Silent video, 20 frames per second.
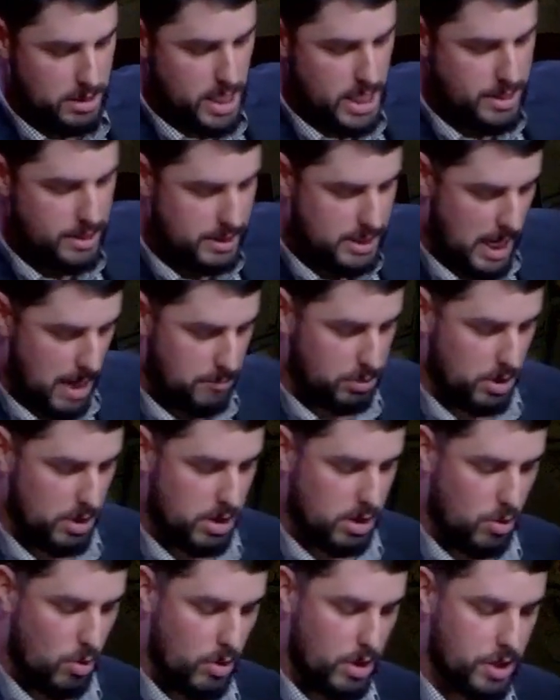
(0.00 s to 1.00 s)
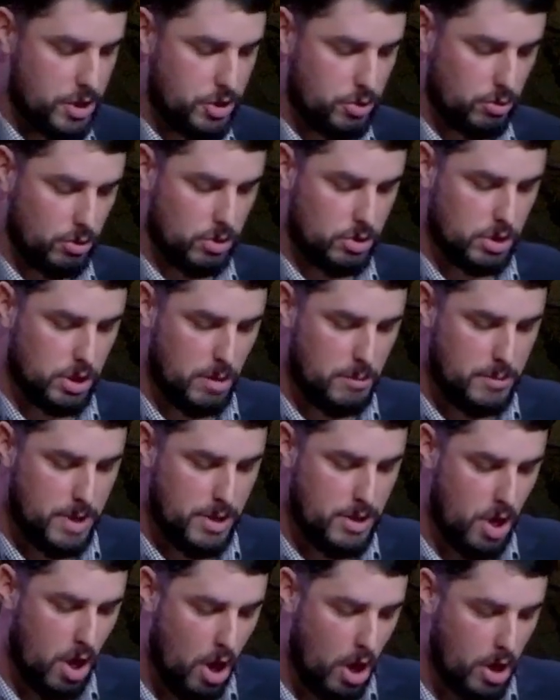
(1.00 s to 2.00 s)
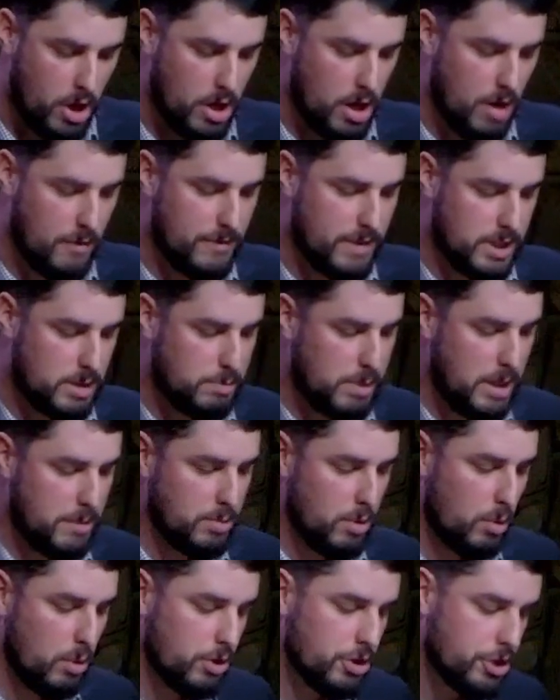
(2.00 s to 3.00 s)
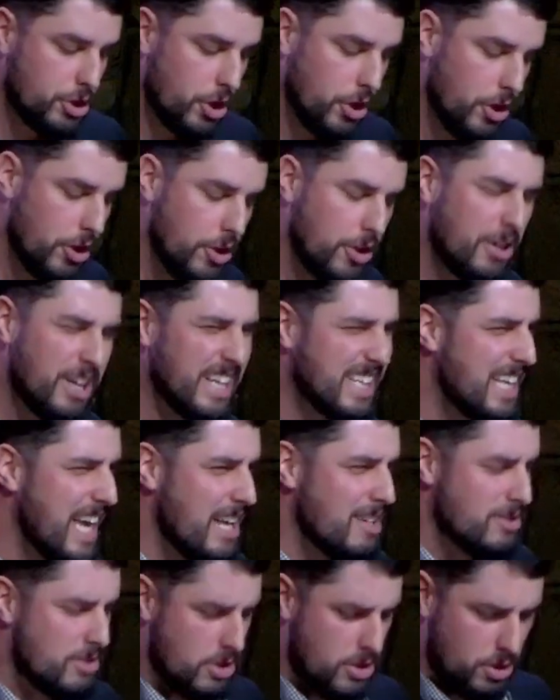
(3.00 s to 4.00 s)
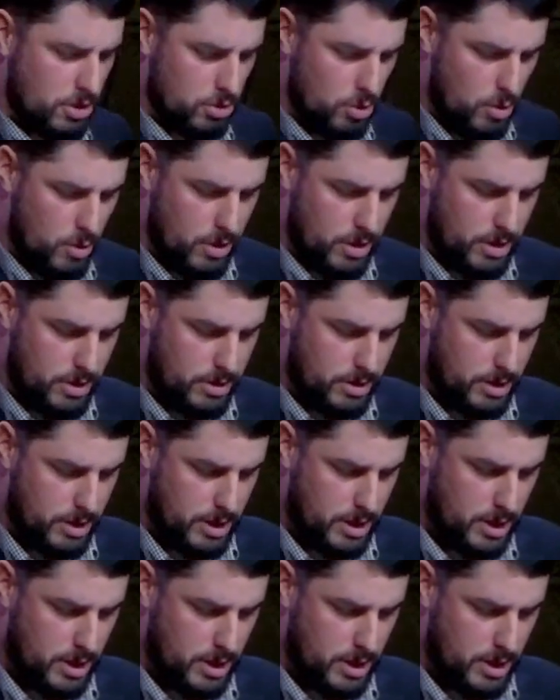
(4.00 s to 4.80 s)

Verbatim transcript: in the temple of the Lord at Jerusalem, then the heart of this people will turn again to their Lord,